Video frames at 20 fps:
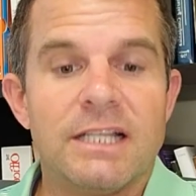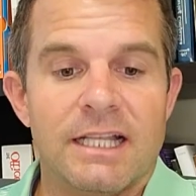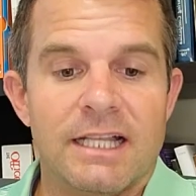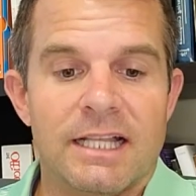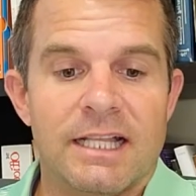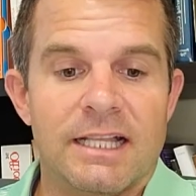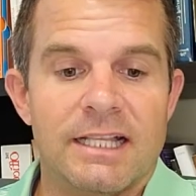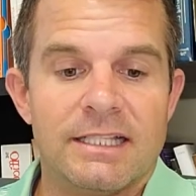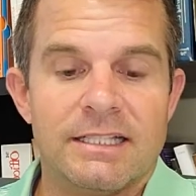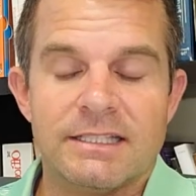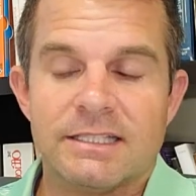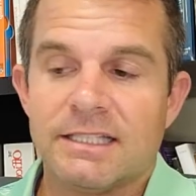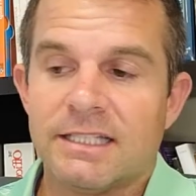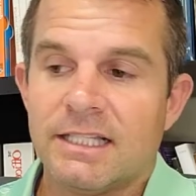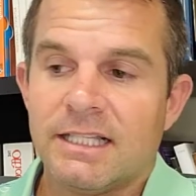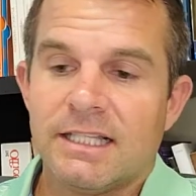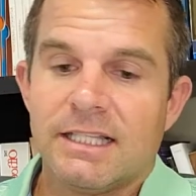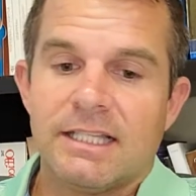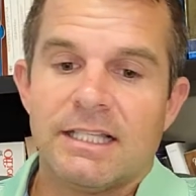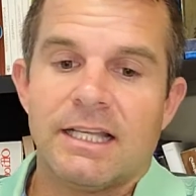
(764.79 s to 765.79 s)
And
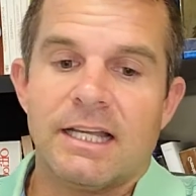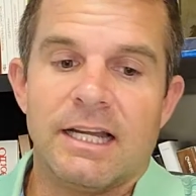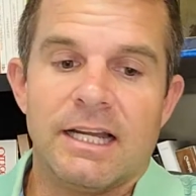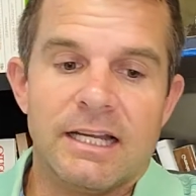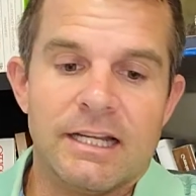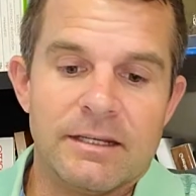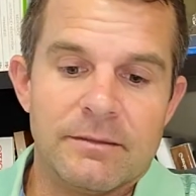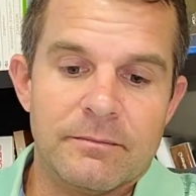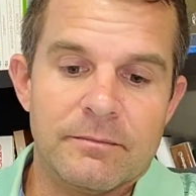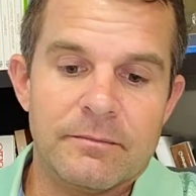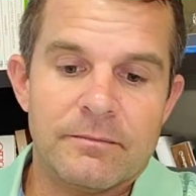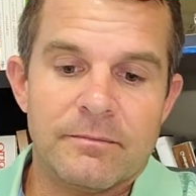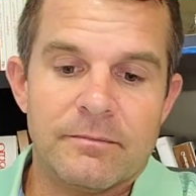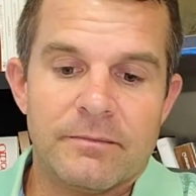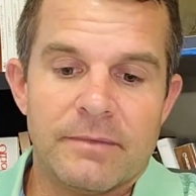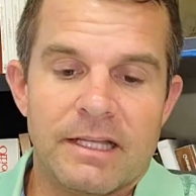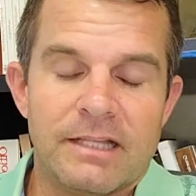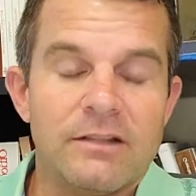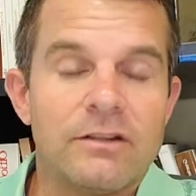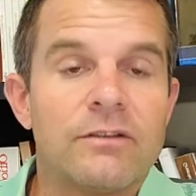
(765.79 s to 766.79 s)
um,
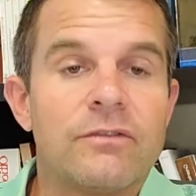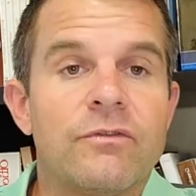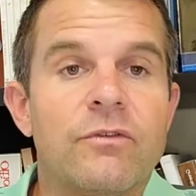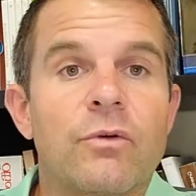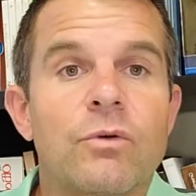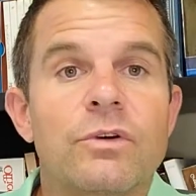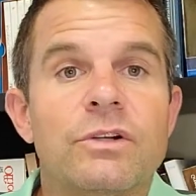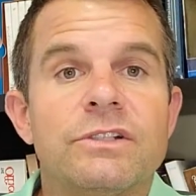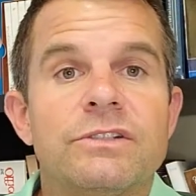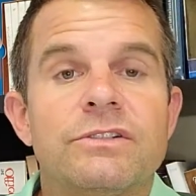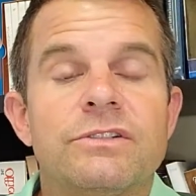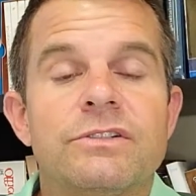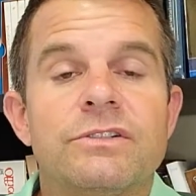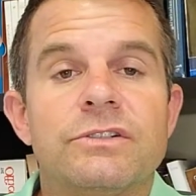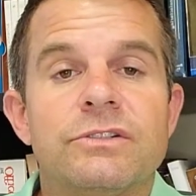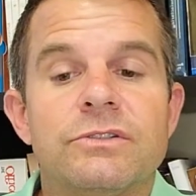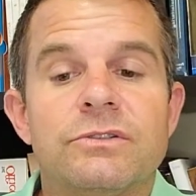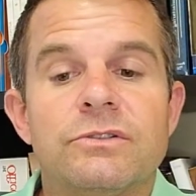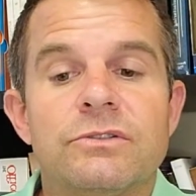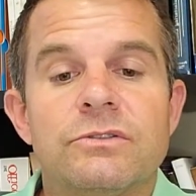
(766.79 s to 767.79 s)
I look forward
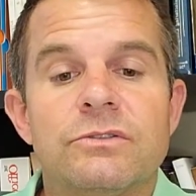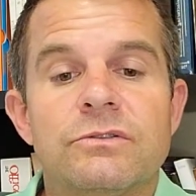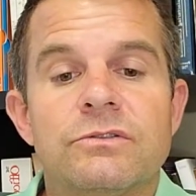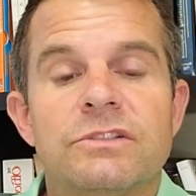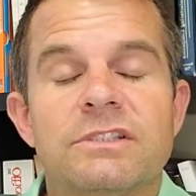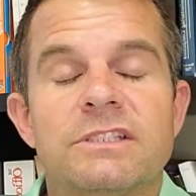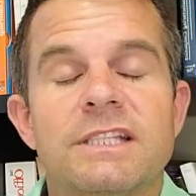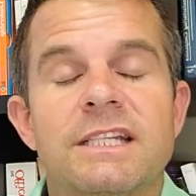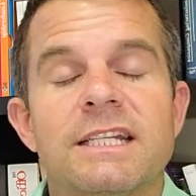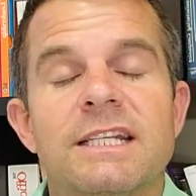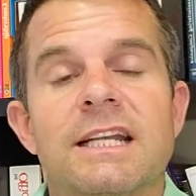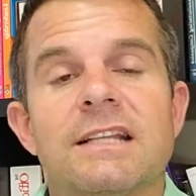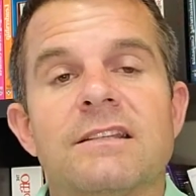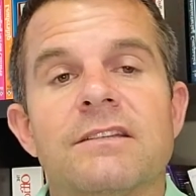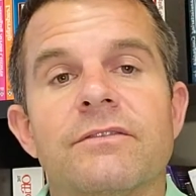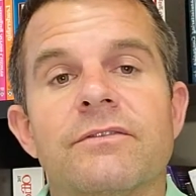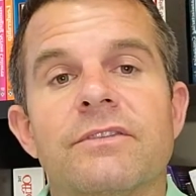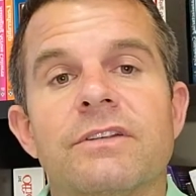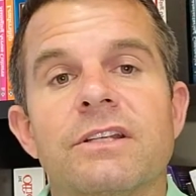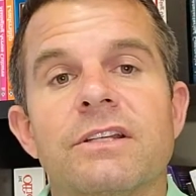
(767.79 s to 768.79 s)
to sending out the
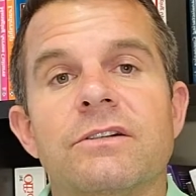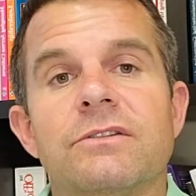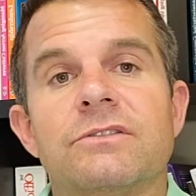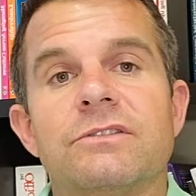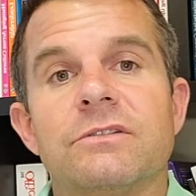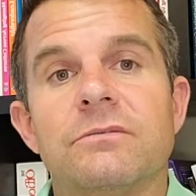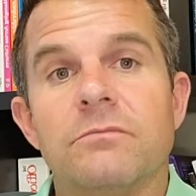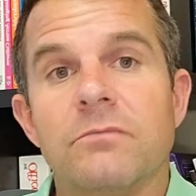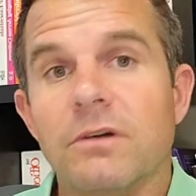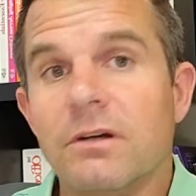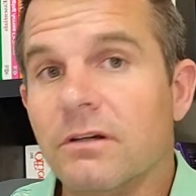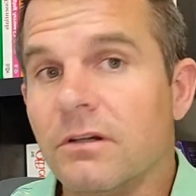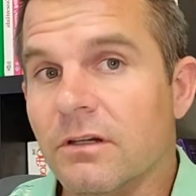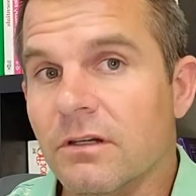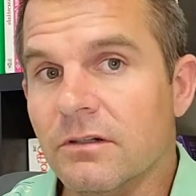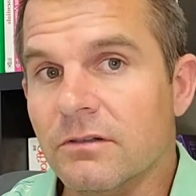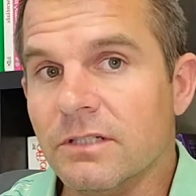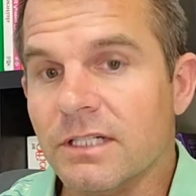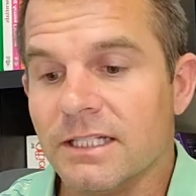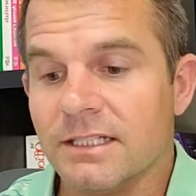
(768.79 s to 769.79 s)
video
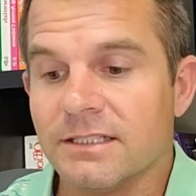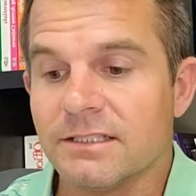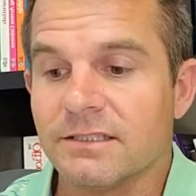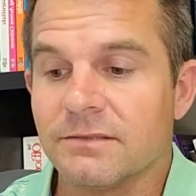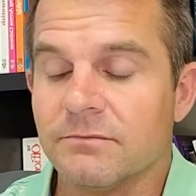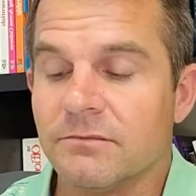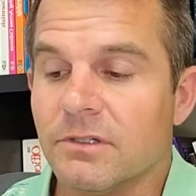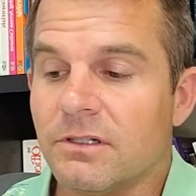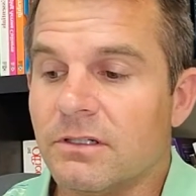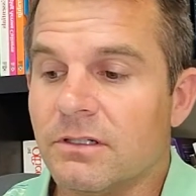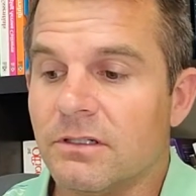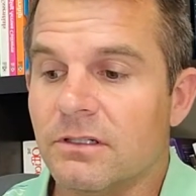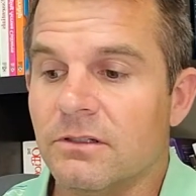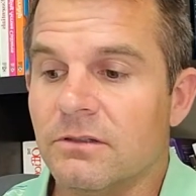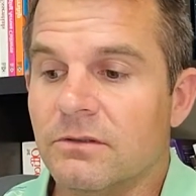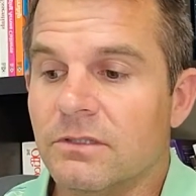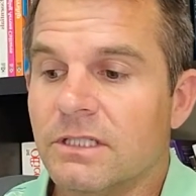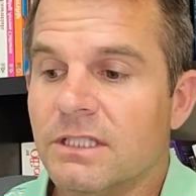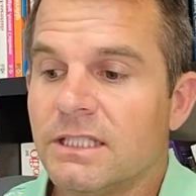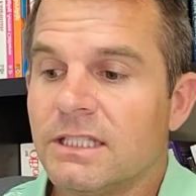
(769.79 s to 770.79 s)
tomorrow. And
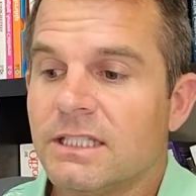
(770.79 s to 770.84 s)
tomorrow,